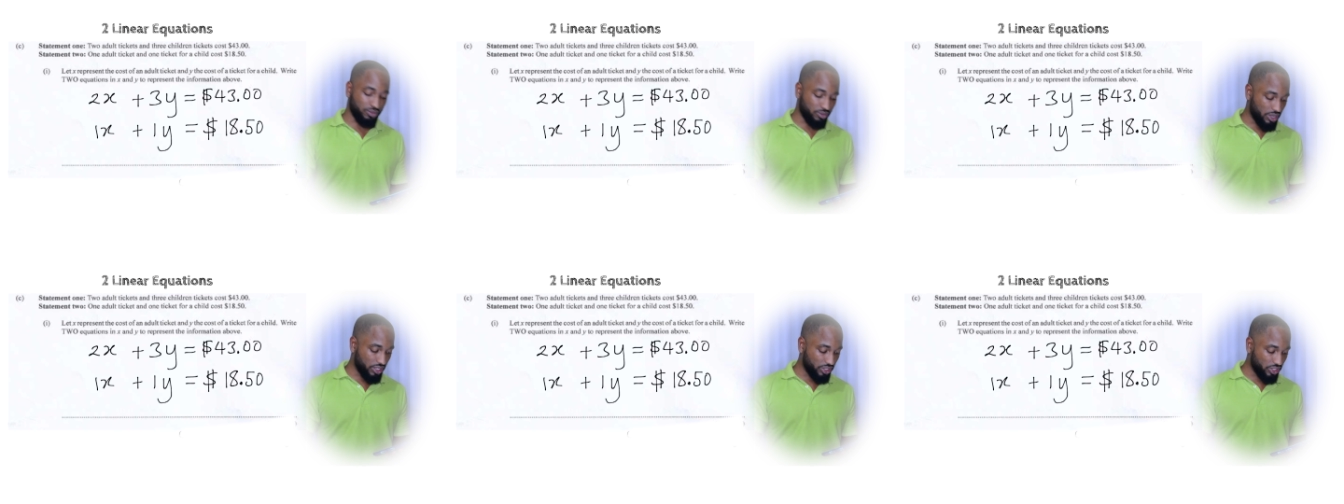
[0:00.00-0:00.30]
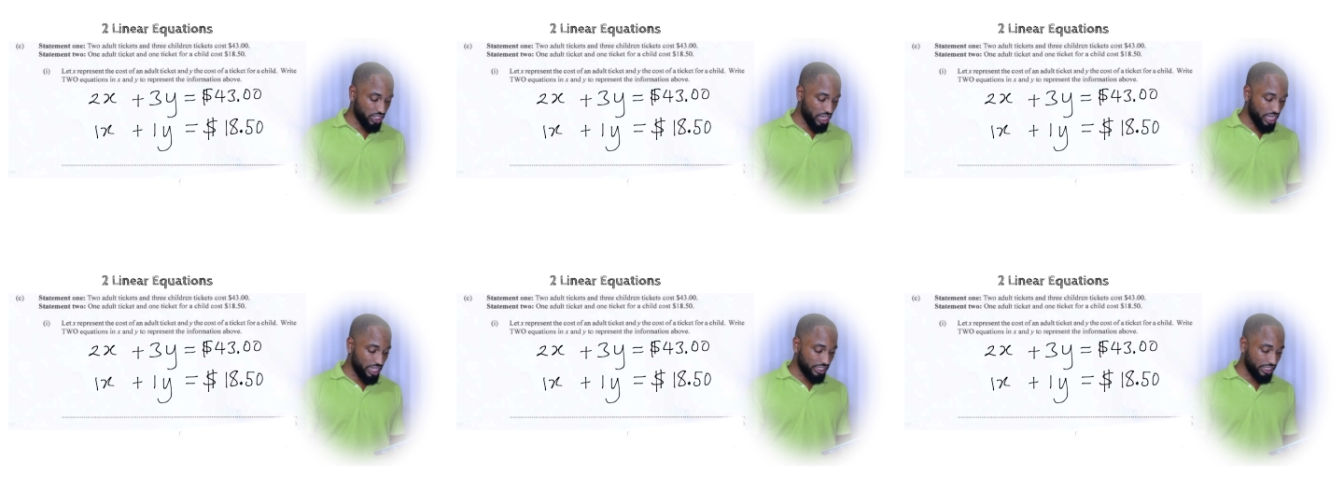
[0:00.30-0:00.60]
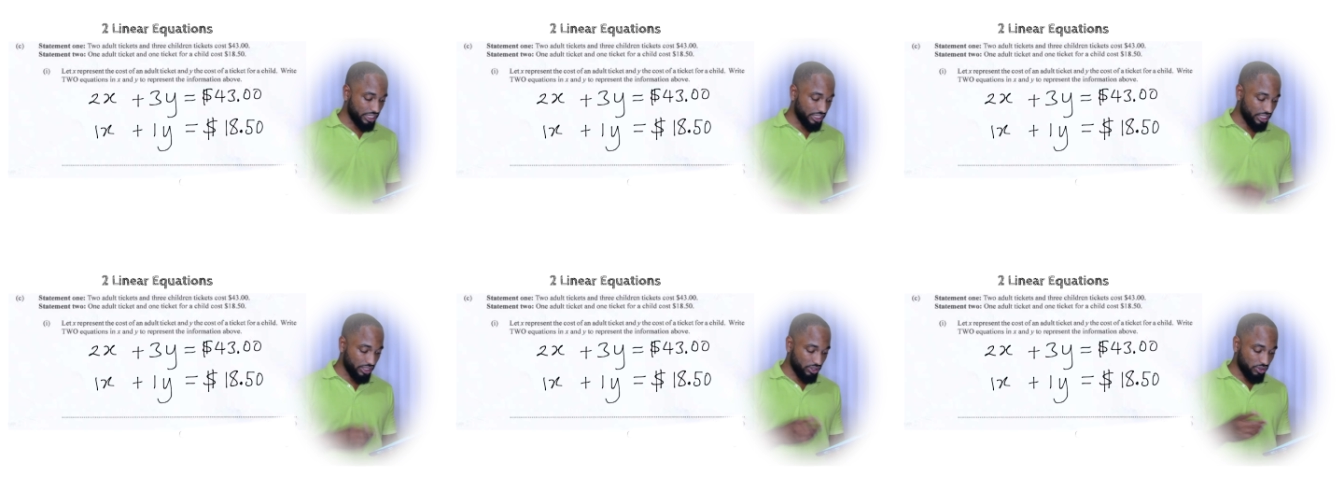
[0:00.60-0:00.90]
one
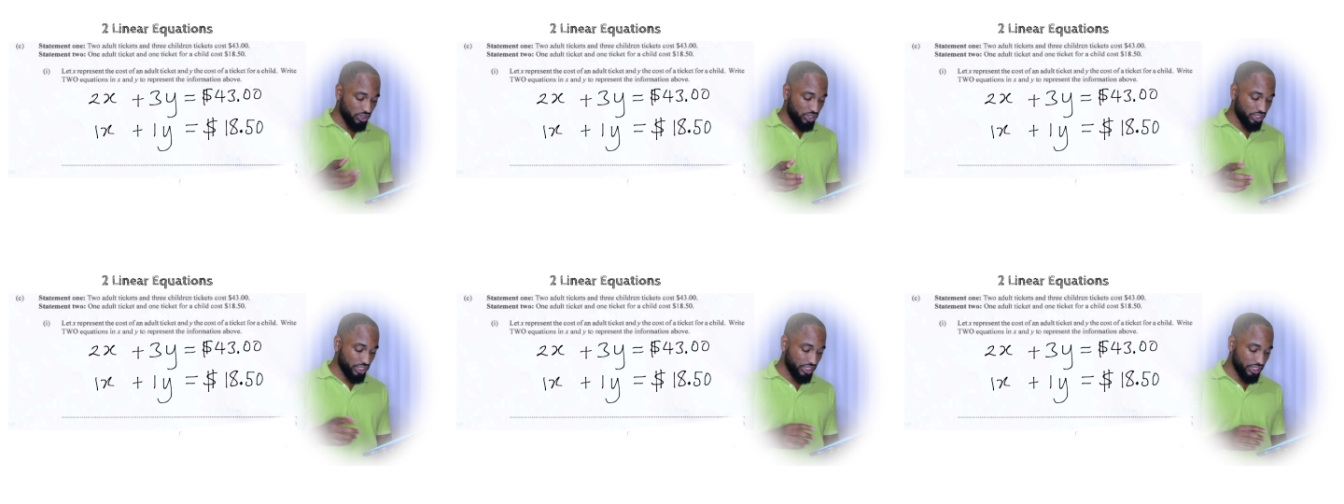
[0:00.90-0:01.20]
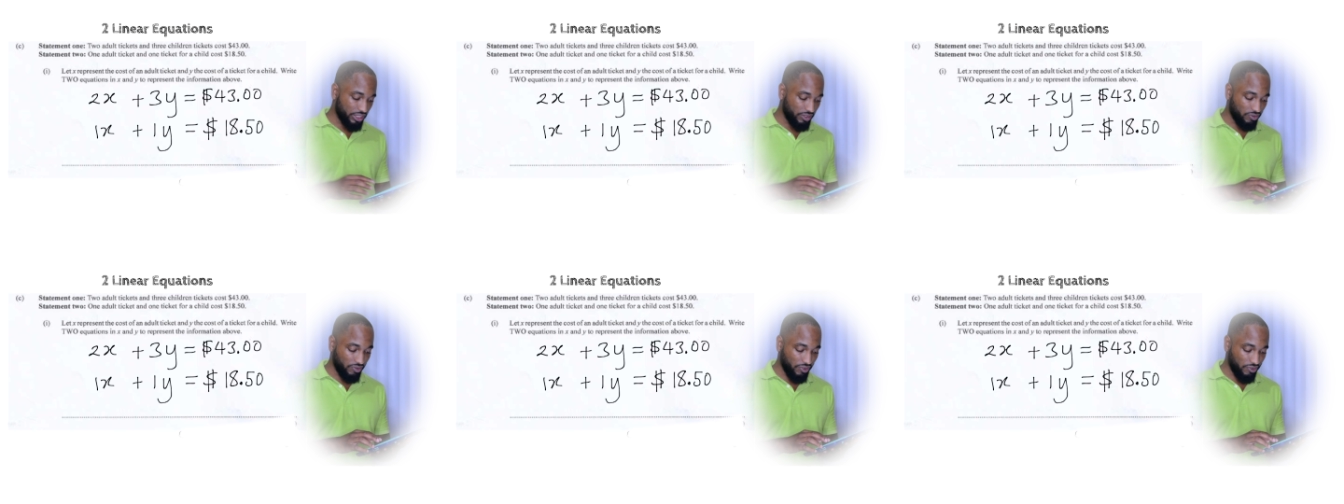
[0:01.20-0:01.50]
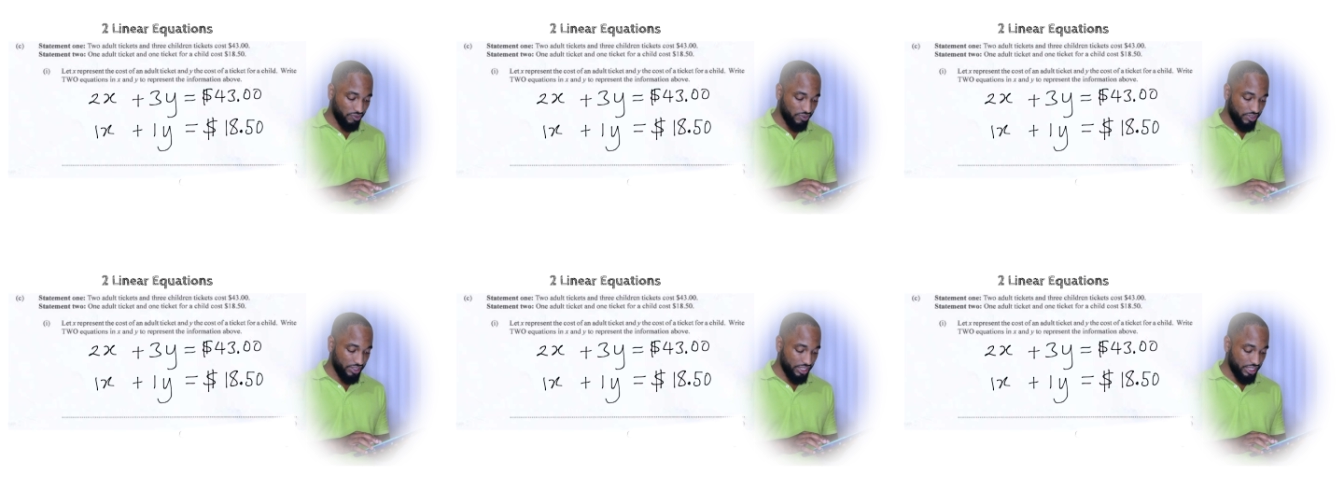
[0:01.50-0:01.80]
child ticket costs
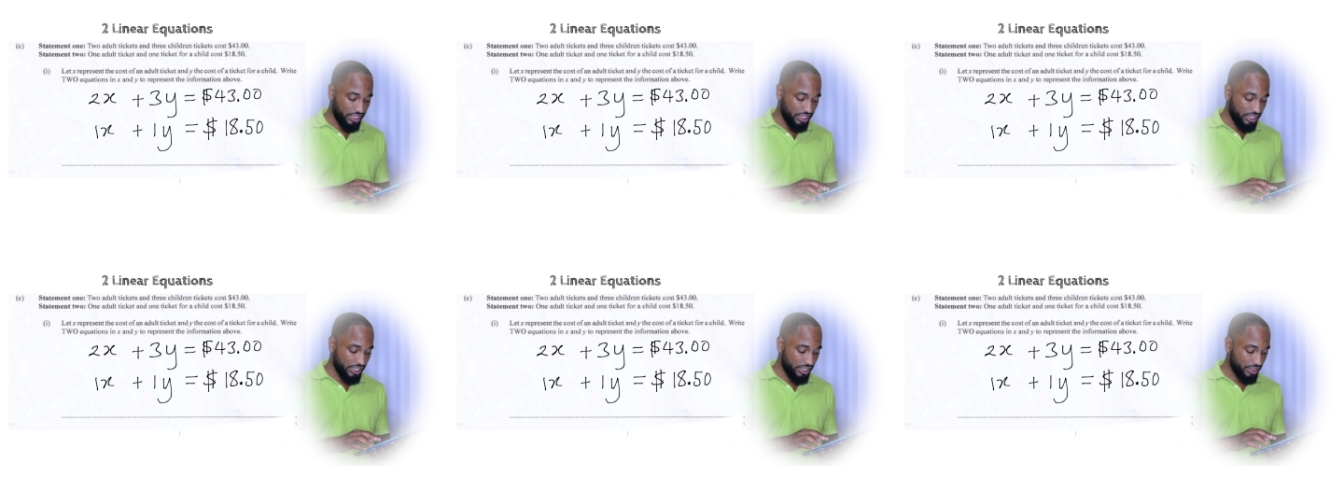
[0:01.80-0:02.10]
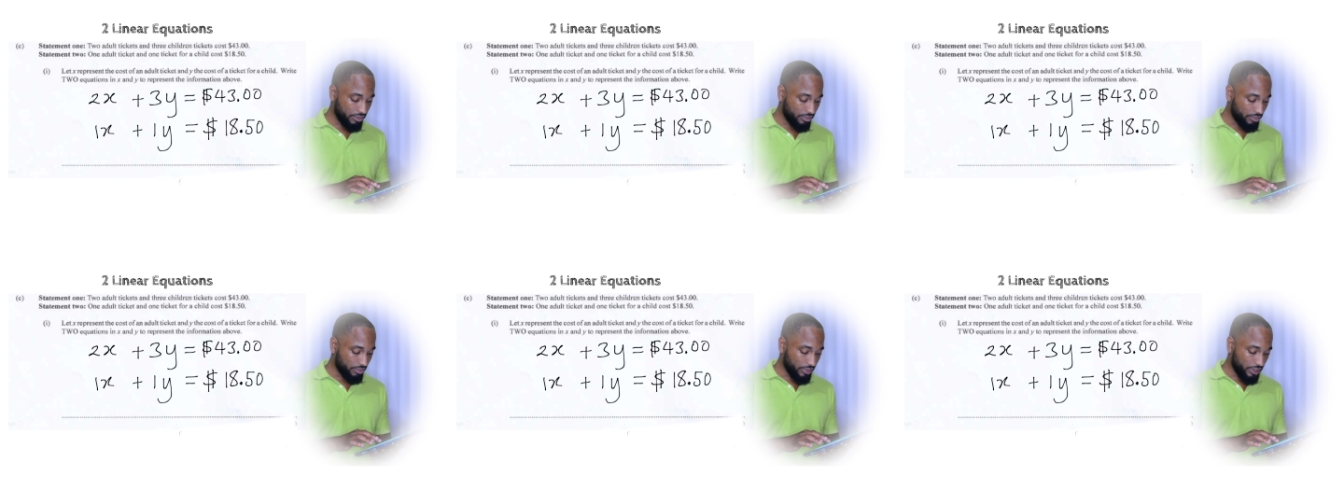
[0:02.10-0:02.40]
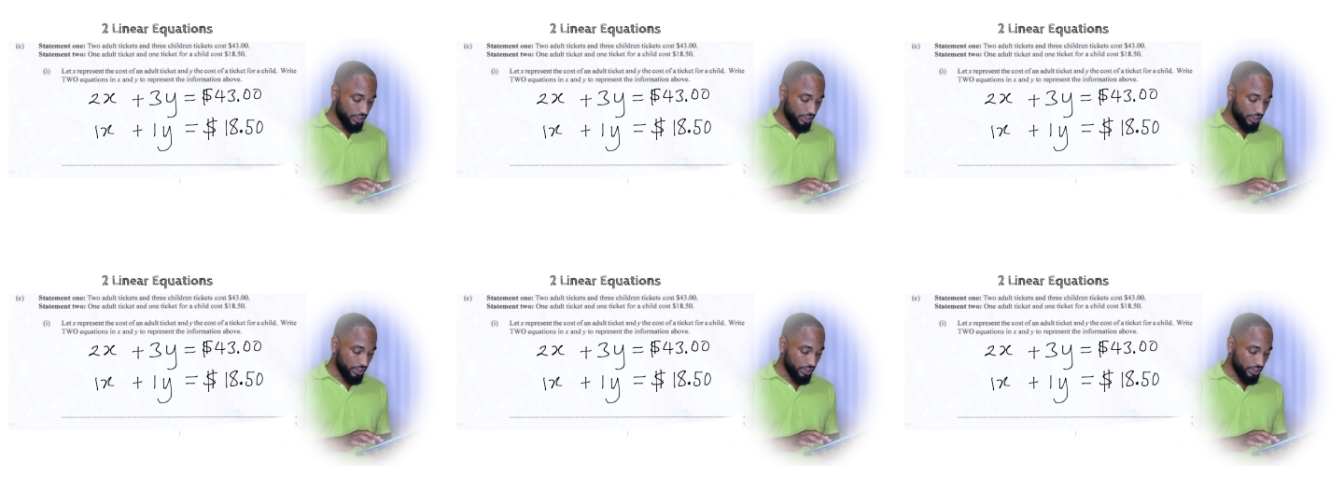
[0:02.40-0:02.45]
1850.